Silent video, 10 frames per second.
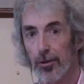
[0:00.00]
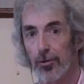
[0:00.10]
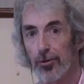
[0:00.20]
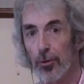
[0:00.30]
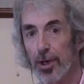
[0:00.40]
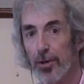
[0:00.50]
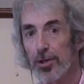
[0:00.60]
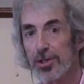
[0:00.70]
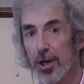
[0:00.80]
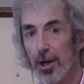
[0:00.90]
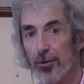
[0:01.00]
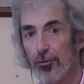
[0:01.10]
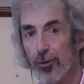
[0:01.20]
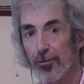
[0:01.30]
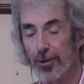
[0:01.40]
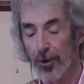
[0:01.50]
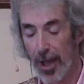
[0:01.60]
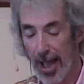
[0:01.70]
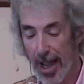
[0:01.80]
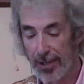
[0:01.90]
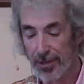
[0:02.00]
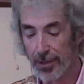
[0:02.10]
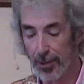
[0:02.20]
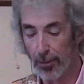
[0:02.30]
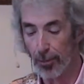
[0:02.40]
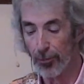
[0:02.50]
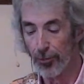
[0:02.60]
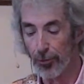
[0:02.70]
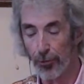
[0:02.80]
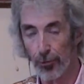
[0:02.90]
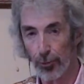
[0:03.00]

So here is untrivial ask number 2.